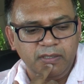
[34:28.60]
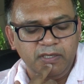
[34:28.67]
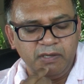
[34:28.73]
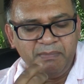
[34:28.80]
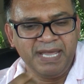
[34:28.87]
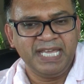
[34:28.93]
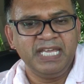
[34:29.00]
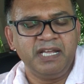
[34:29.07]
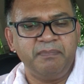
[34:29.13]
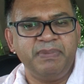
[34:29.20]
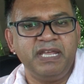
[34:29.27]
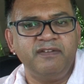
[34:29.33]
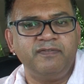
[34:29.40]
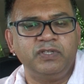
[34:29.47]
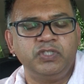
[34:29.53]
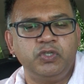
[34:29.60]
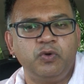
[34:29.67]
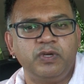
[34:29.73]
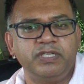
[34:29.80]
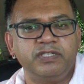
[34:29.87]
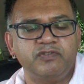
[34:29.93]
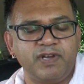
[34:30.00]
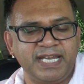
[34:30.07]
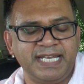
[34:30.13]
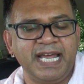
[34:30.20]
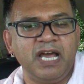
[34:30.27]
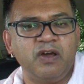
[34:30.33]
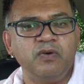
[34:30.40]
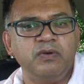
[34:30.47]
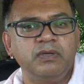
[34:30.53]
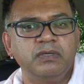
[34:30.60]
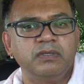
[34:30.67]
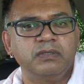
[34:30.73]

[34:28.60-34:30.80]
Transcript: You're making a painful choice right now,